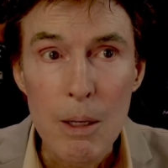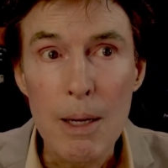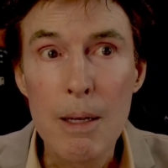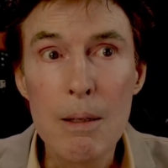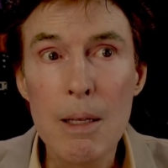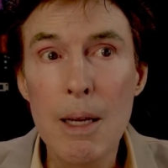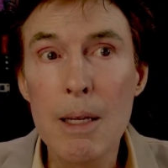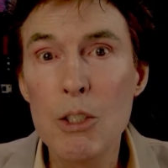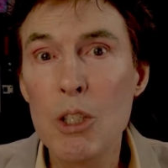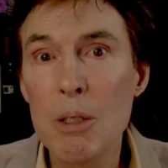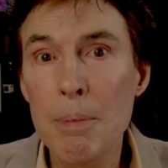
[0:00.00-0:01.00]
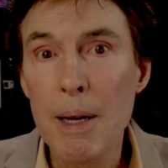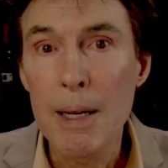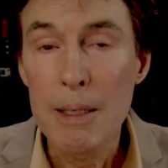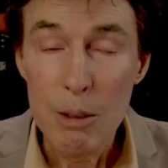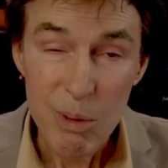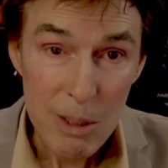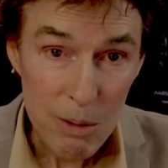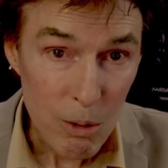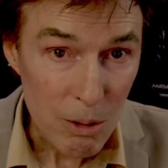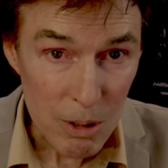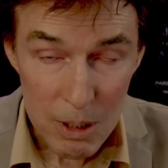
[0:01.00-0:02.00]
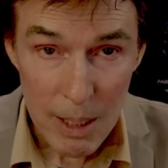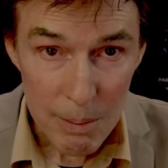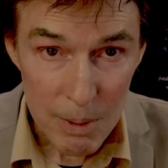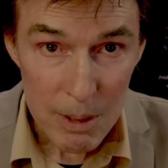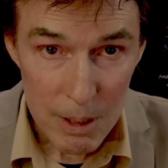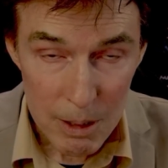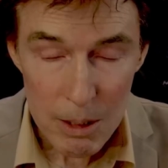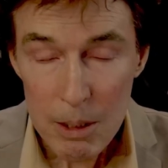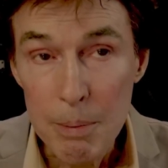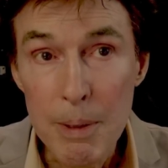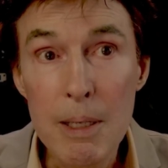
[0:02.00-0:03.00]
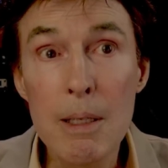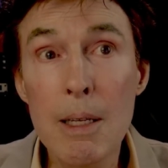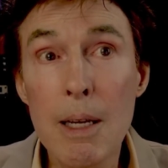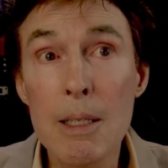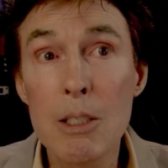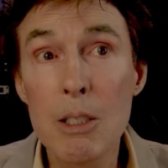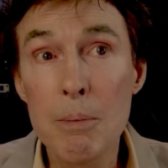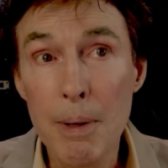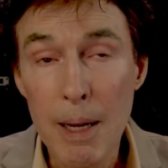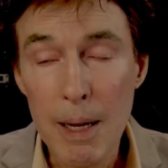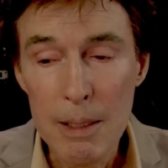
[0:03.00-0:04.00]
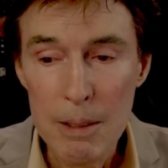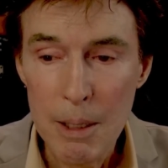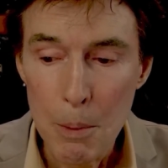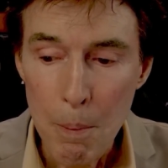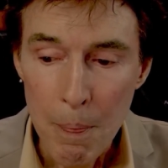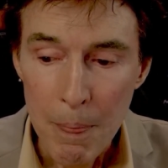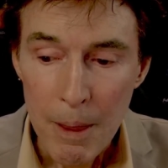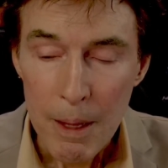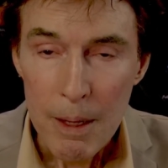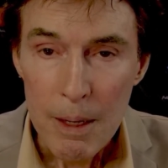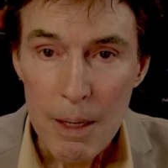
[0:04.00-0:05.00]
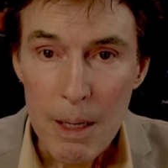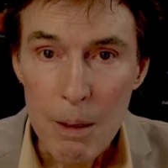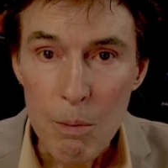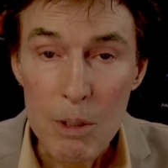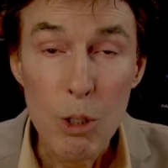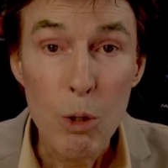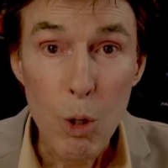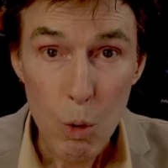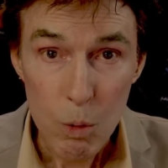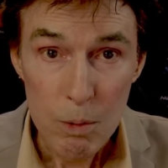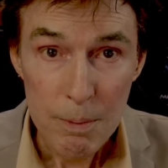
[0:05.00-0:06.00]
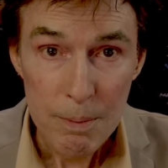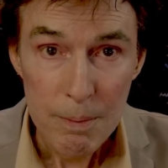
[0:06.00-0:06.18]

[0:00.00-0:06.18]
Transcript: In the ancient past, which of course time doesn't exist, but in the ancient past, it was alone,